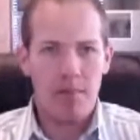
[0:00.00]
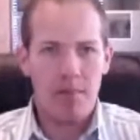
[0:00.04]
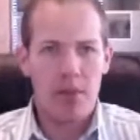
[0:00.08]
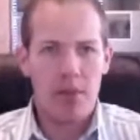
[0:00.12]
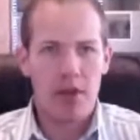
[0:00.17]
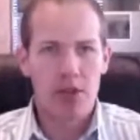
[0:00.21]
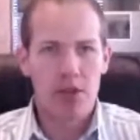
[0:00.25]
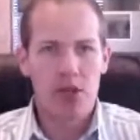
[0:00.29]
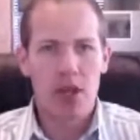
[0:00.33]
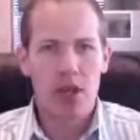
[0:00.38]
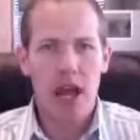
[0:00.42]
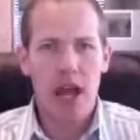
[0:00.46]

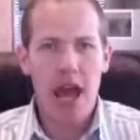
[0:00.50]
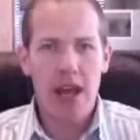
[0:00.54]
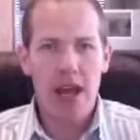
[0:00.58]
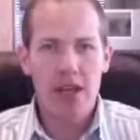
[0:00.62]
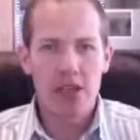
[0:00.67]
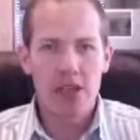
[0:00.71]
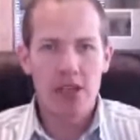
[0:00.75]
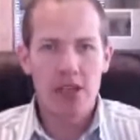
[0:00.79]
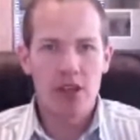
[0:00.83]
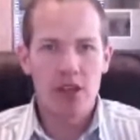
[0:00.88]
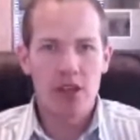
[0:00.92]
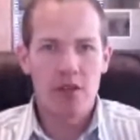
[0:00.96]
there's an
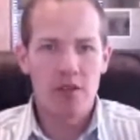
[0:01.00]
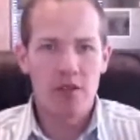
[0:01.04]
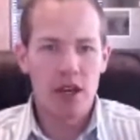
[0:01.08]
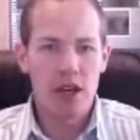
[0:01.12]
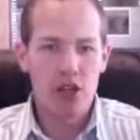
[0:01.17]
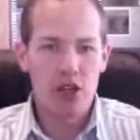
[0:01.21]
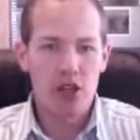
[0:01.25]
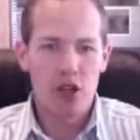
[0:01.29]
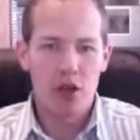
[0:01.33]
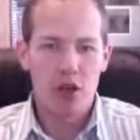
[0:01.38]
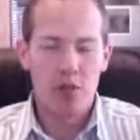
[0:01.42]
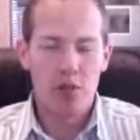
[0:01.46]
adage in the
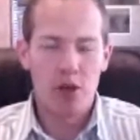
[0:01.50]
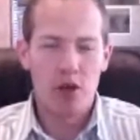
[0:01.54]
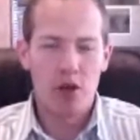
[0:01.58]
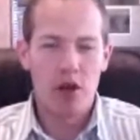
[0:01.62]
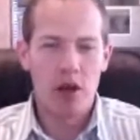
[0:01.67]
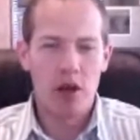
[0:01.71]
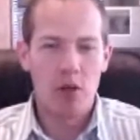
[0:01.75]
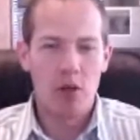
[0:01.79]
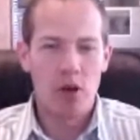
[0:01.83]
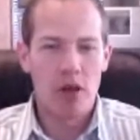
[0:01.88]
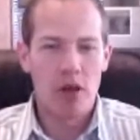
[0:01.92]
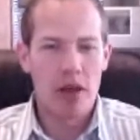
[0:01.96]
venture
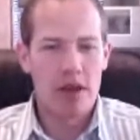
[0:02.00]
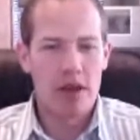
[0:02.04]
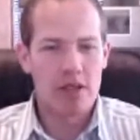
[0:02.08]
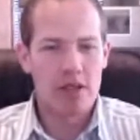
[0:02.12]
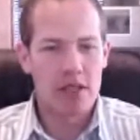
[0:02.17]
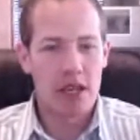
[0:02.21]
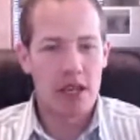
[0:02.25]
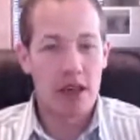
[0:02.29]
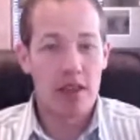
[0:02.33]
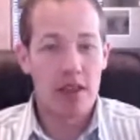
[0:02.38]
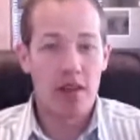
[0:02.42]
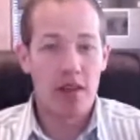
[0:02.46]
community where they
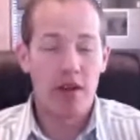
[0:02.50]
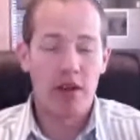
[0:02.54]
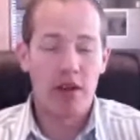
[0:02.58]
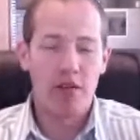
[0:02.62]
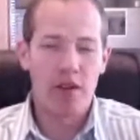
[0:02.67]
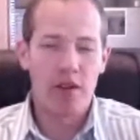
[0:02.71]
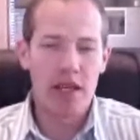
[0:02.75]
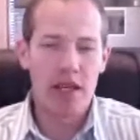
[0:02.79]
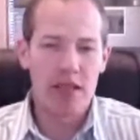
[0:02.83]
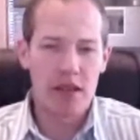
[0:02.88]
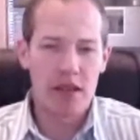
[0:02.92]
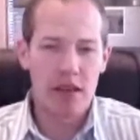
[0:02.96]
say they'll
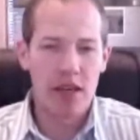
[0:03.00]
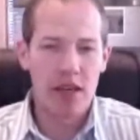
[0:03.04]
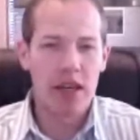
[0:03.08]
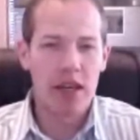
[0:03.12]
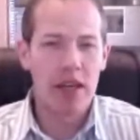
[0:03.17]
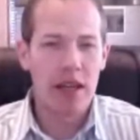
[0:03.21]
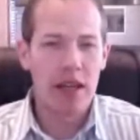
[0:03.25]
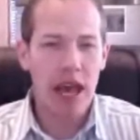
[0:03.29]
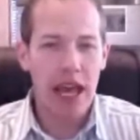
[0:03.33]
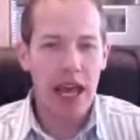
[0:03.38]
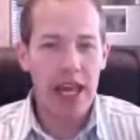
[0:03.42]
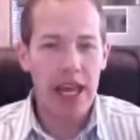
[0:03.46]
invest
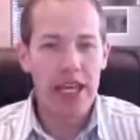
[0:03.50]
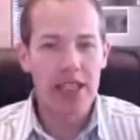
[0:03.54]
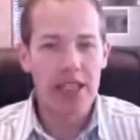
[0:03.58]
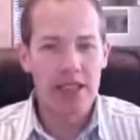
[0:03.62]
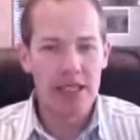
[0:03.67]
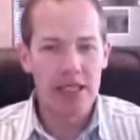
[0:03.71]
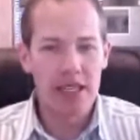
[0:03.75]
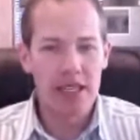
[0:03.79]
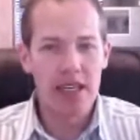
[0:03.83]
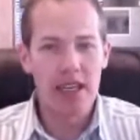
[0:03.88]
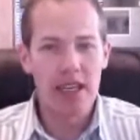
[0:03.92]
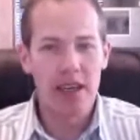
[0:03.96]
in a
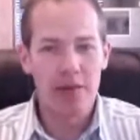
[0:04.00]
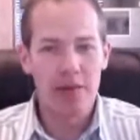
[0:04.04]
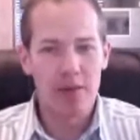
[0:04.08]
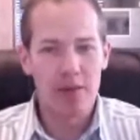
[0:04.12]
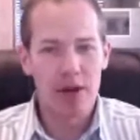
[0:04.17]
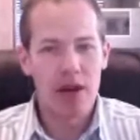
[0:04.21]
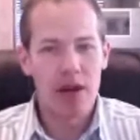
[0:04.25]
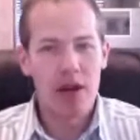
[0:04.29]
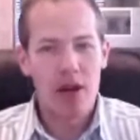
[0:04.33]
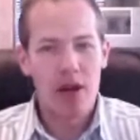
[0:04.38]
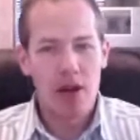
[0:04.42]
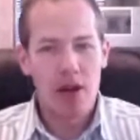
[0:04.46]
team
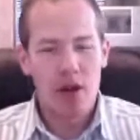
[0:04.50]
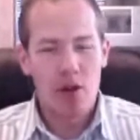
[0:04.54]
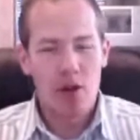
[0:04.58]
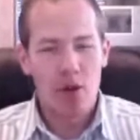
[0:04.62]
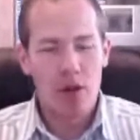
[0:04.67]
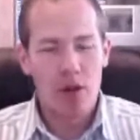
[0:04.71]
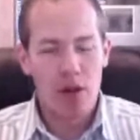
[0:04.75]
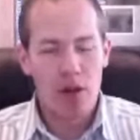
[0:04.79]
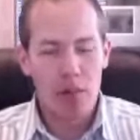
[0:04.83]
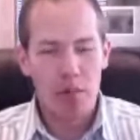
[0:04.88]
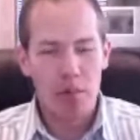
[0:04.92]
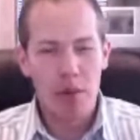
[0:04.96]

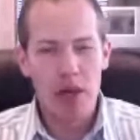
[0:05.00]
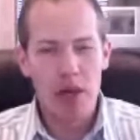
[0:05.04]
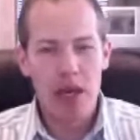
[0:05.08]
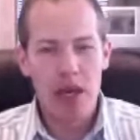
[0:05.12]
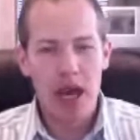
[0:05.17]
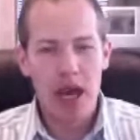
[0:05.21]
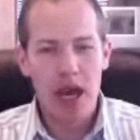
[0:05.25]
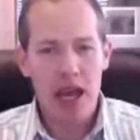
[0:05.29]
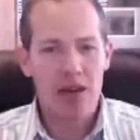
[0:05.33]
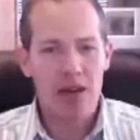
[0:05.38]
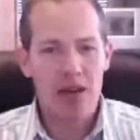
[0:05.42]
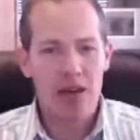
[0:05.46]
with a B
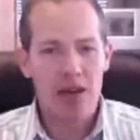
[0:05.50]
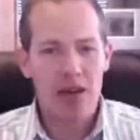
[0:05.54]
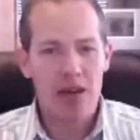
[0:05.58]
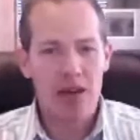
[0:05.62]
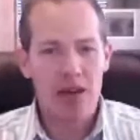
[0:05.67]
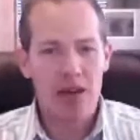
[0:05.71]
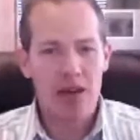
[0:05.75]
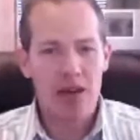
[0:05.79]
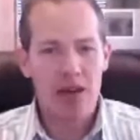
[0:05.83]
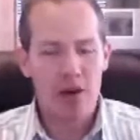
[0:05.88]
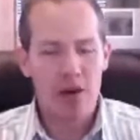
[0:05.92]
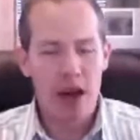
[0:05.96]

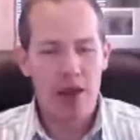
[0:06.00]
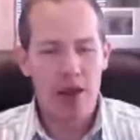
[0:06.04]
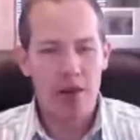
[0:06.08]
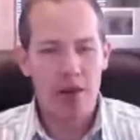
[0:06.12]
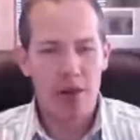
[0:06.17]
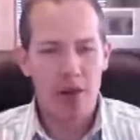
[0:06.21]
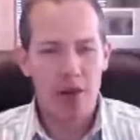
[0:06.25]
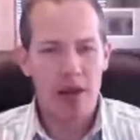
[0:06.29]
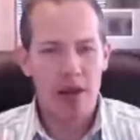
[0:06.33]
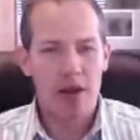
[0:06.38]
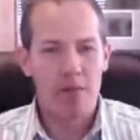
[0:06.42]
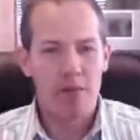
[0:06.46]
idea
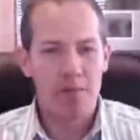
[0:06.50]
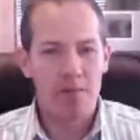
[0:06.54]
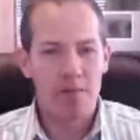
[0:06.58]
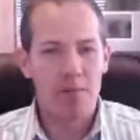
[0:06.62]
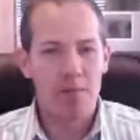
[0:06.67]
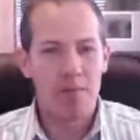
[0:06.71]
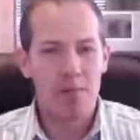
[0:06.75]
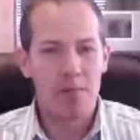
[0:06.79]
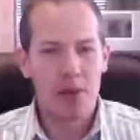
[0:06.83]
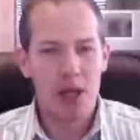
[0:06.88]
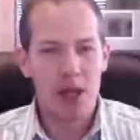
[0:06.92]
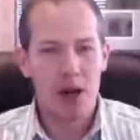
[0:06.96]
rather than a
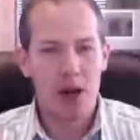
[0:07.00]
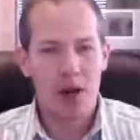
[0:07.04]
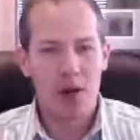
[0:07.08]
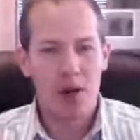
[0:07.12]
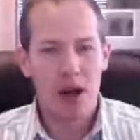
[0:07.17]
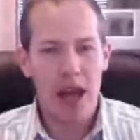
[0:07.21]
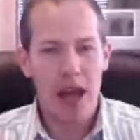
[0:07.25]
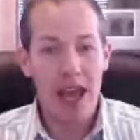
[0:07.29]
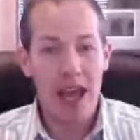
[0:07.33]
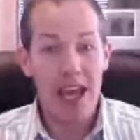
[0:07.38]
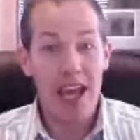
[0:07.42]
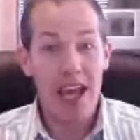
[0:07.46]
you
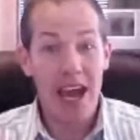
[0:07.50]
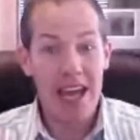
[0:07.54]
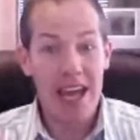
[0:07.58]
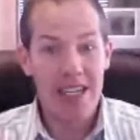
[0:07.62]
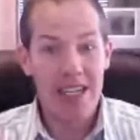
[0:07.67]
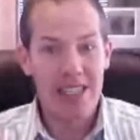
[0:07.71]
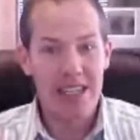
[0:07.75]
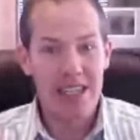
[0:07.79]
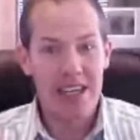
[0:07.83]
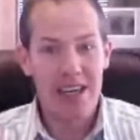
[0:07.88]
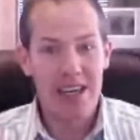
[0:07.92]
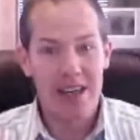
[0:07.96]
know a
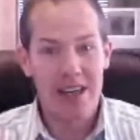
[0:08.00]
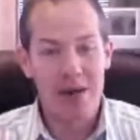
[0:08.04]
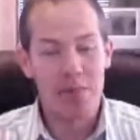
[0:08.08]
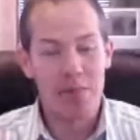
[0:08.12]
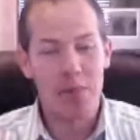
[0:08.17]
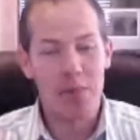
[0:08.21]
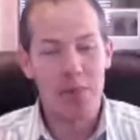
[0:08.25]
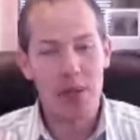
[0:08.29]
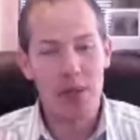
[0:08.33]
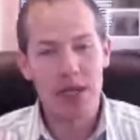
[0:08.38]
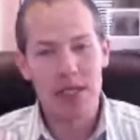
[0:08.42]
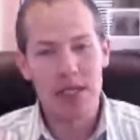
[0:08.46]
idea and a
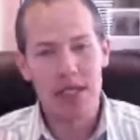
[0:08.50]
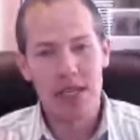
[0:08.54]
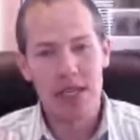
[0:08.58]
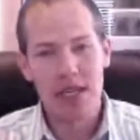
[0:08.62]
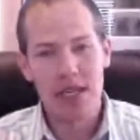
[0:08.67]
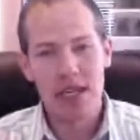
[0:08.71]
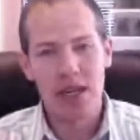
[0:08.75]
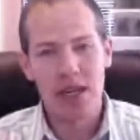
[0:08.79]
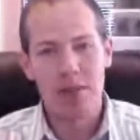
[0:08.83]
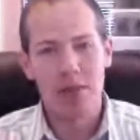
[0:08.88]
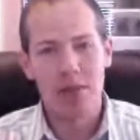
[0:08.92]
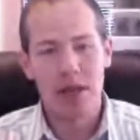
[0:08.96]
B
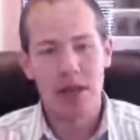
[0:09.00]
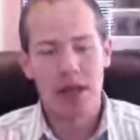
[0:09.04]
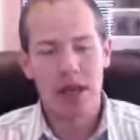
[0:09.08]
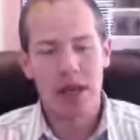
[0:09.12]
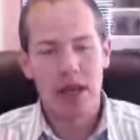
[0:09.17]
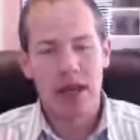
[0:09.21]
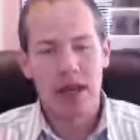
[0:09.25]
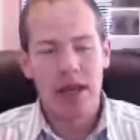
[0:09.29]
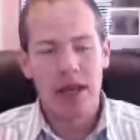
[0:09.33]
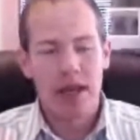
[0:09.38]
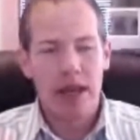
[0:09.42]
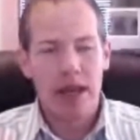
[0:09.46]
team, and
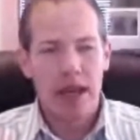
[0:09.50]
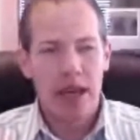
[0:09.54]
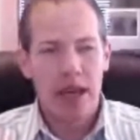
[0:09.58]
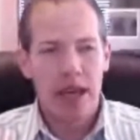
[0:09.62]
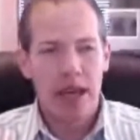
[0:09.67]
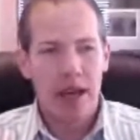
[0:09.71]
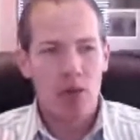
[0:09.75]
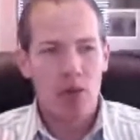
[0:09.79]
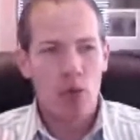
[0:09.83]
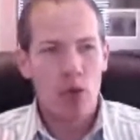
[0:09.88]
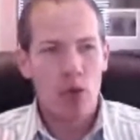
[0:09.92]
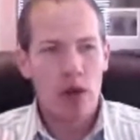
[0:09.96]

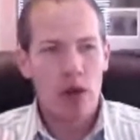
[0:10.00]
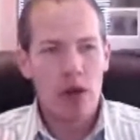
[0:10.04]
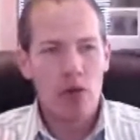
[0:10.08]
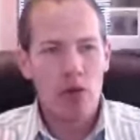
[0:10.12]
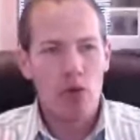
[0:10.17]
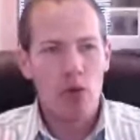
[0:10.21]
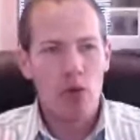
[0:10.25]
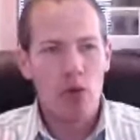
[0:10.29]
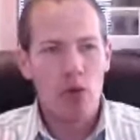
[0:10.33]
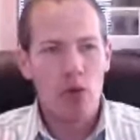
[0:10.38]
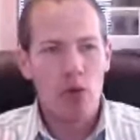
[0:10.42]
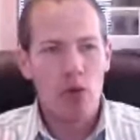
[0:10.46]
and we
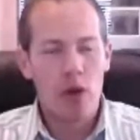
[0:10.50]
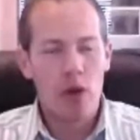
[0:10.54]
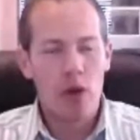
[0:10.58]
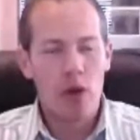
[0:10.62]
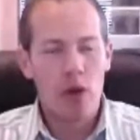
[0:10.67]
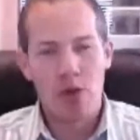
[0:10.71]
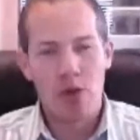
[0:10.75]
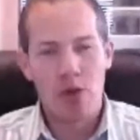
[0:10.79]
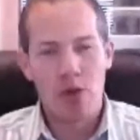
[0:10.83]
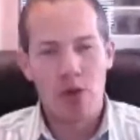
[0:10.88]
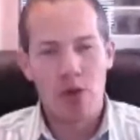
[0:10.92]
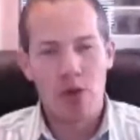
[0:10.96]
really
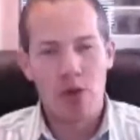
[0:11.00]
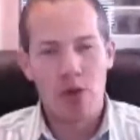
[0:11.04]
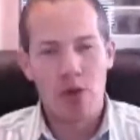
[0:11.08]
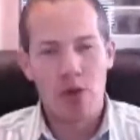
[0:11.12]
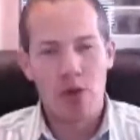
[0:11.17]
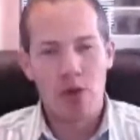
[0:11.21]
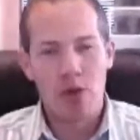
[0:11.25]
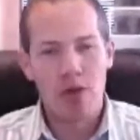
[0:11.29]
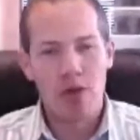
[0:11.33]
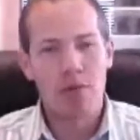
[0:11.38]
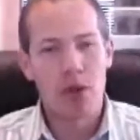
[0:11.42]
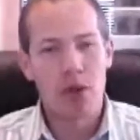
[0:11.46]
have felt like
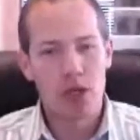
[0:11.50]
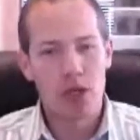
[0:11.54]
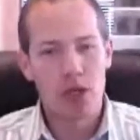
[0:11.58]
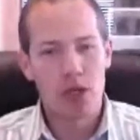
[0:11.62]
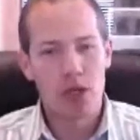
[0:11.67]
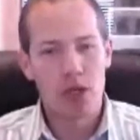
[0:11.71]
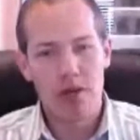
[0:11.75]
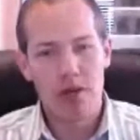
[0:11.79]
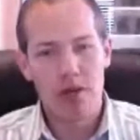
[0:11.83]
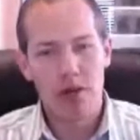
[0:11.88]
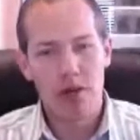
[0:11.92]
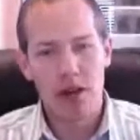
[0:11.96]
we've put
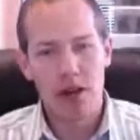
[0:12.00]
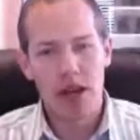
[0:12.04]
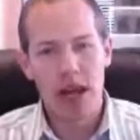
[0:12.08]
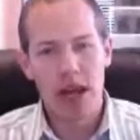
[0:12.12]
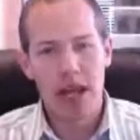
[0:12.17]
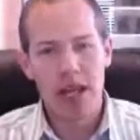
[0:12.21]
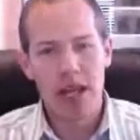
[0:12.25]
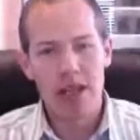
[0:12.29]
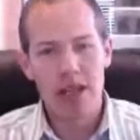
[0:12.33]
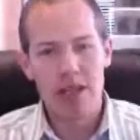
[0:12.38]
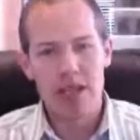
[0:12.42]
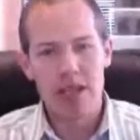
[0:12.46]
together an
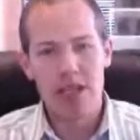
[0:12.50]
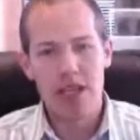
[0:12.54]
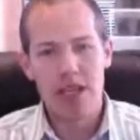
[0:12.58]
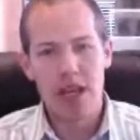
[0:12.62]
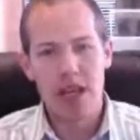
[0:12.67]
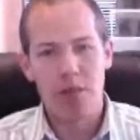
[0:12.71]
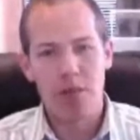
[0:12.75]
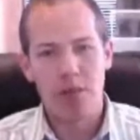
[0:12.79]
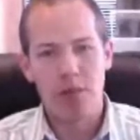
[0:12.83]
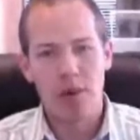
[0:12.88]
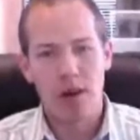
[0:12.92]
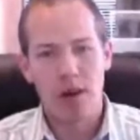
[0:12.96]
A
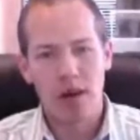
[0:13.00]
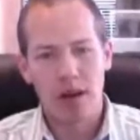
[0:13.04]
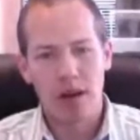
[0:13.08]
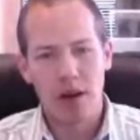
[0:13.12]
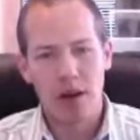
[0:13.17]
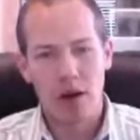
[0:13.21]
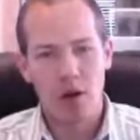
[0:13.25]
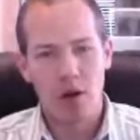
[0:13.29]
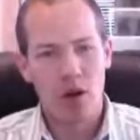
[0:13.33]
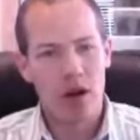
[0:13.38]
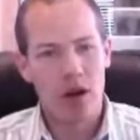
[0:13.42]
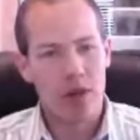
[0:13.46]
team. You
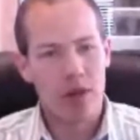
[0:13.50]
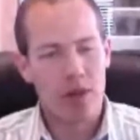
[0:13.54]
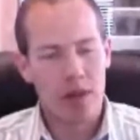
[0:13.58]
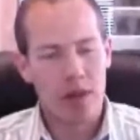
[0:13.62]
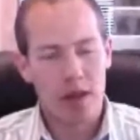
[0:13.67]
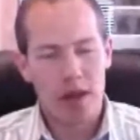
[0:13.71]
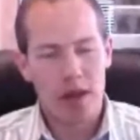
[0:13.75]
know, uh,